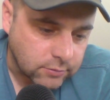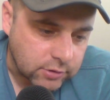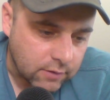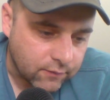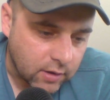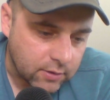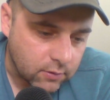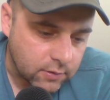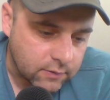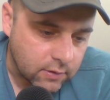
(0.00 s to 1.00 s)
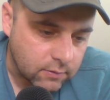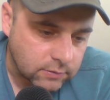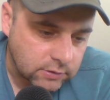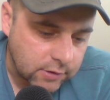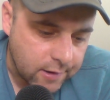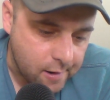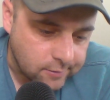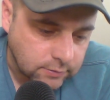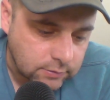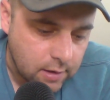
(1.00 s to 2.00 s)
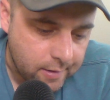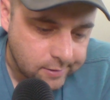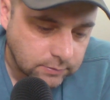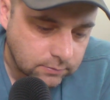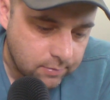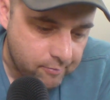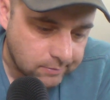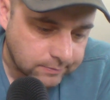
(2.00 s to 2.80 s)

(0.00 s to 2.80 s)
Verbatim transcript: Trying to find all these other ones here. Um,